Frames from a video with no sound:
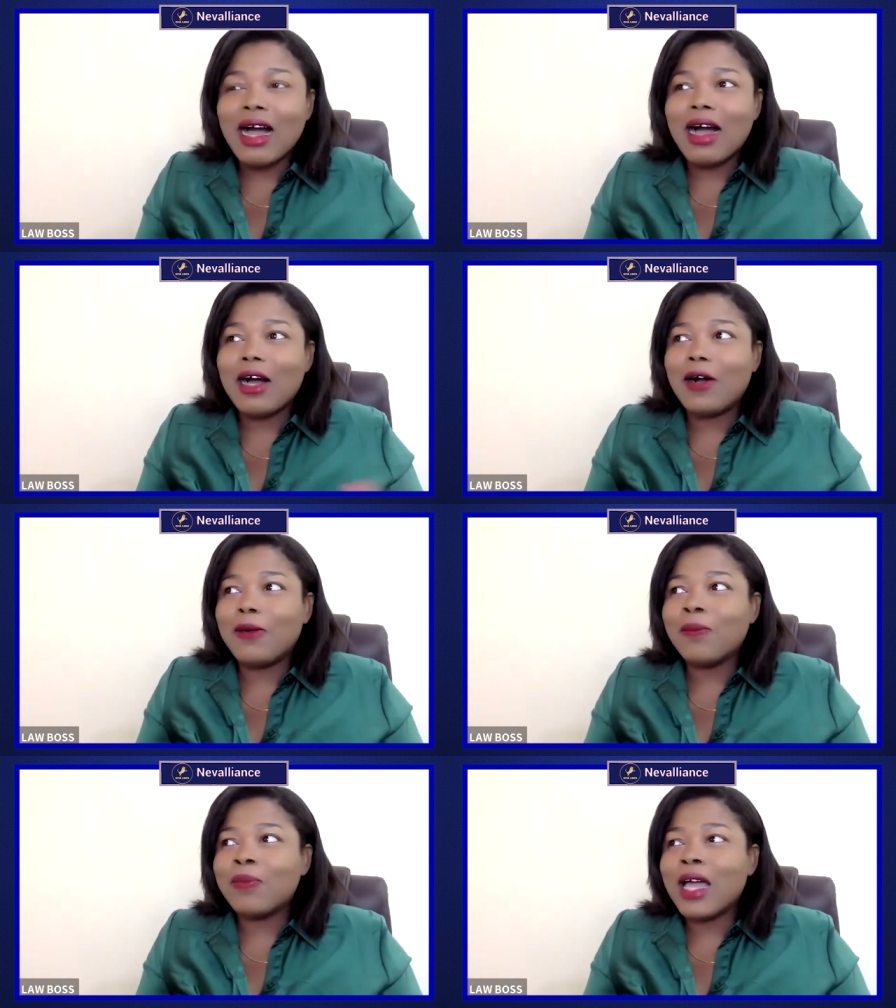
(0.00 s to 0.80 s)

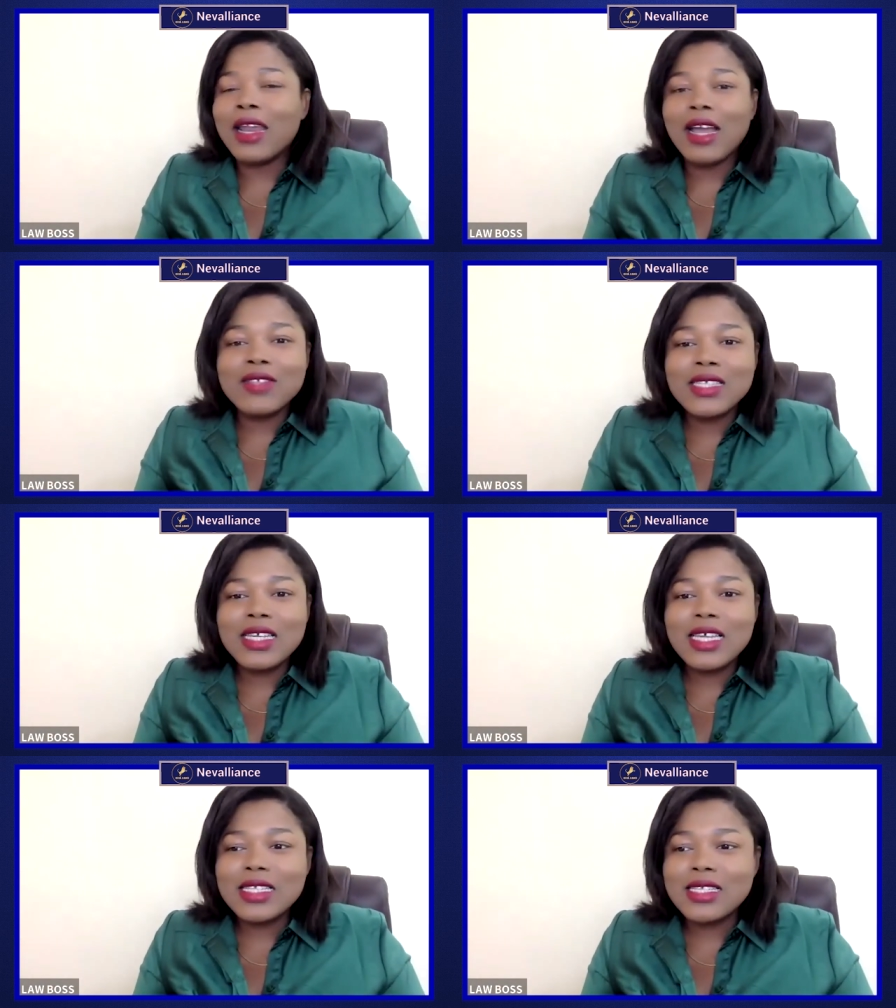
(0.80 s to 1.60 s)
And I've
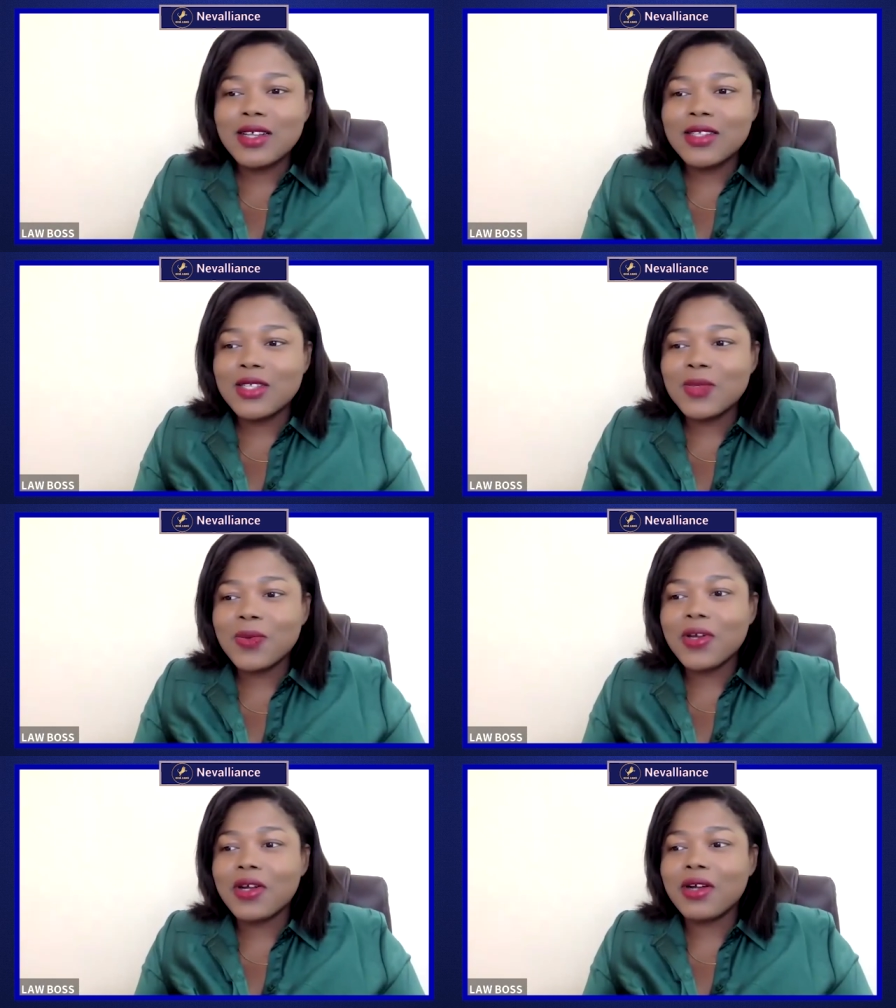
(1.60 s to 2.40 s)
seen instances
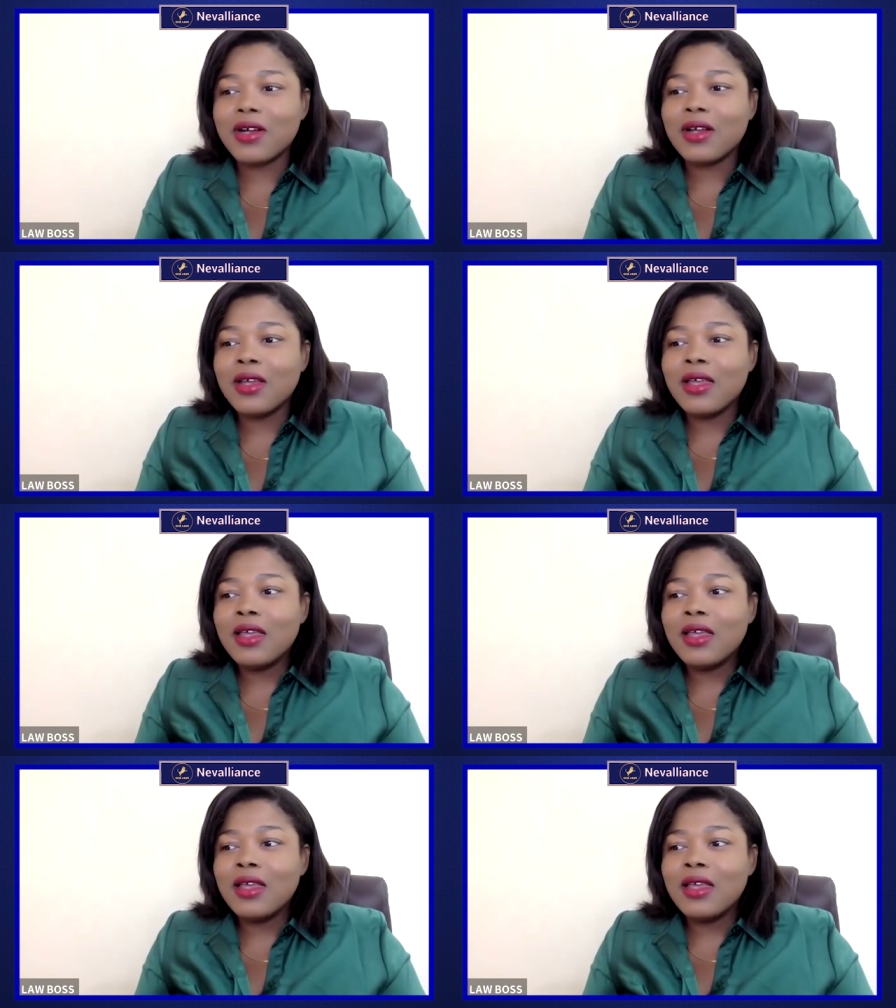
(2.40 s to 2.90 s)
where,